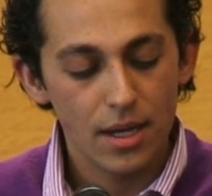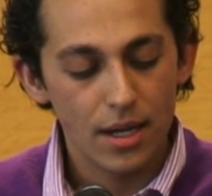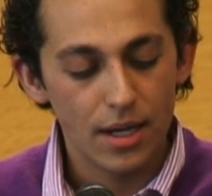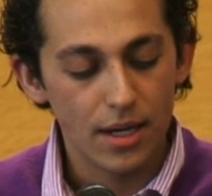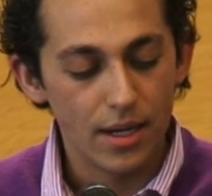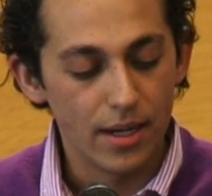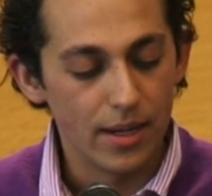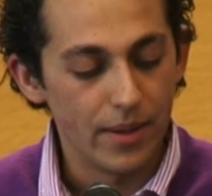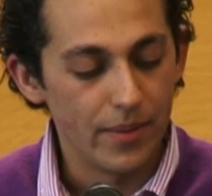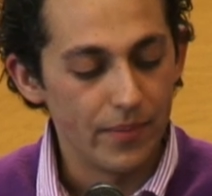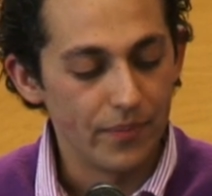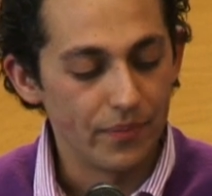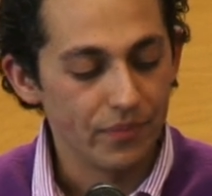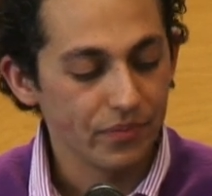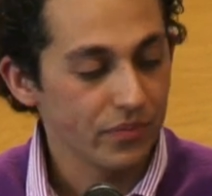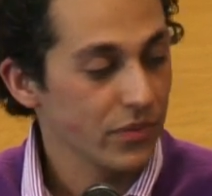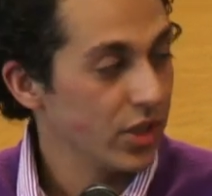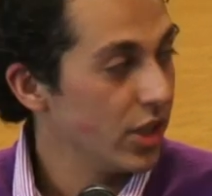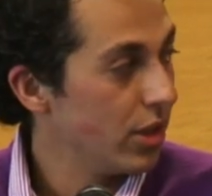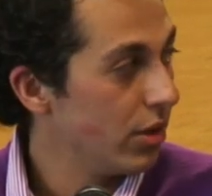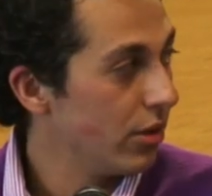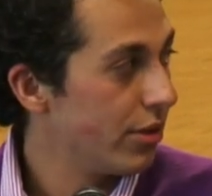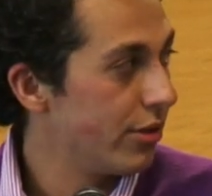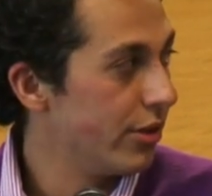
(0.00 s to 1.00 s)

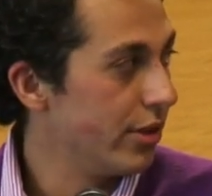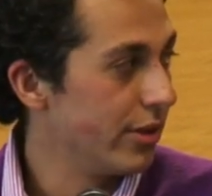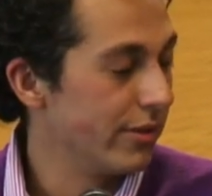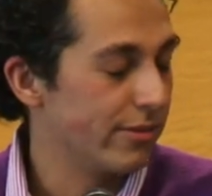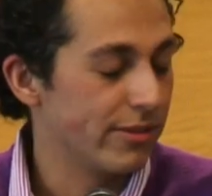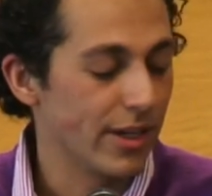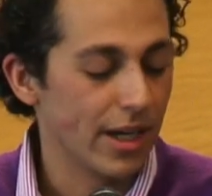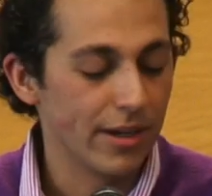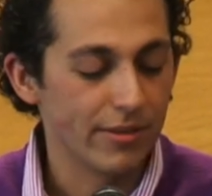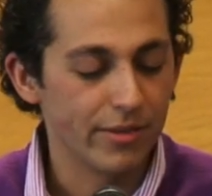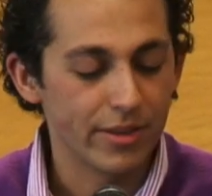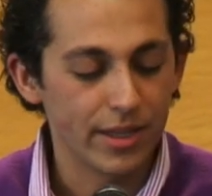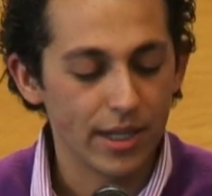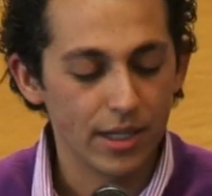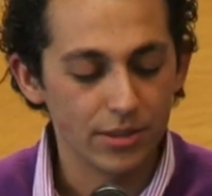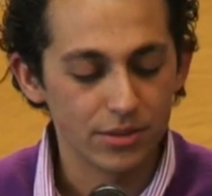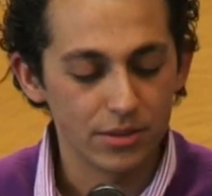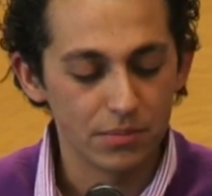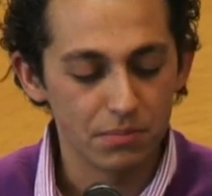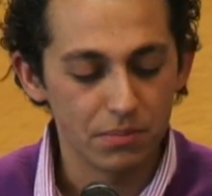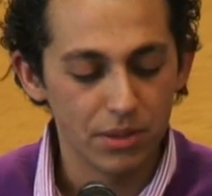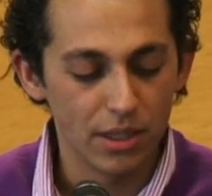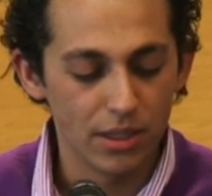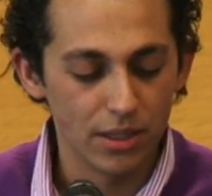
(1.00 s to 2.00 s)

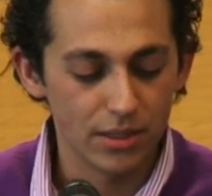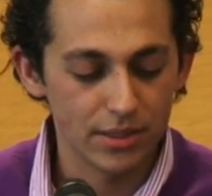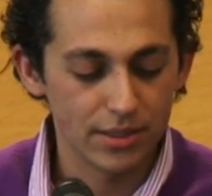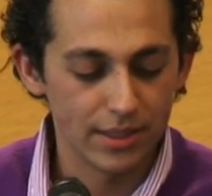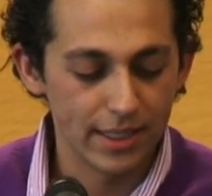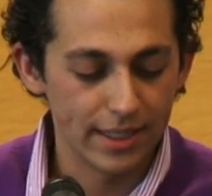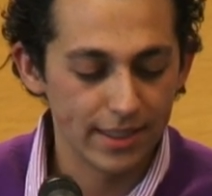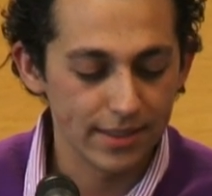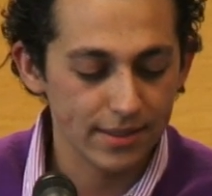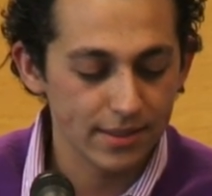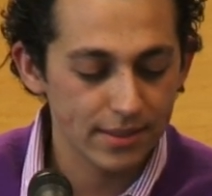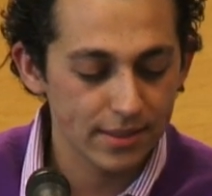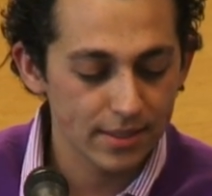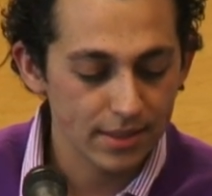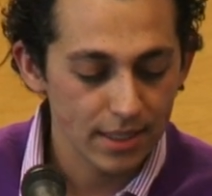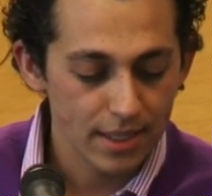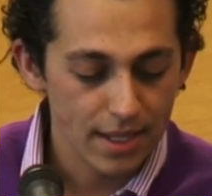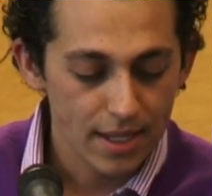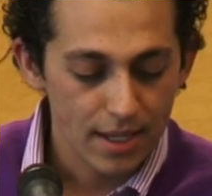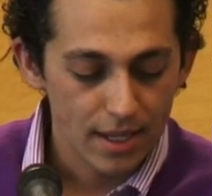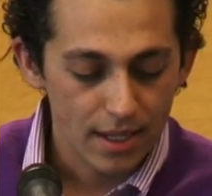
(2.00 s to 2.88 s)
35,000 plus deaths.